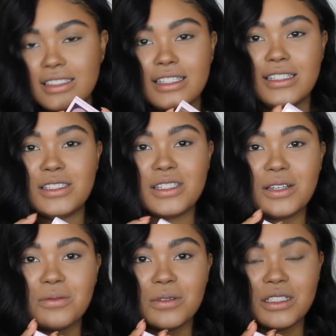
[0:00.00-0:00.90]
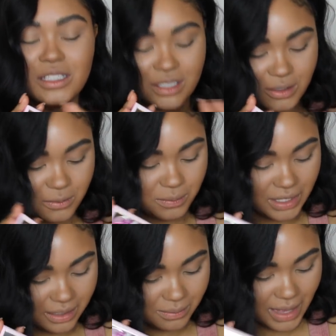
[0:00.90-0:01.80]
is in this like really cute
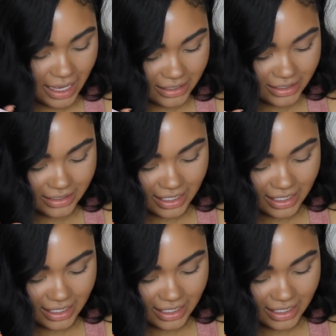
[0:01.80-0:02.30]
pink packaging.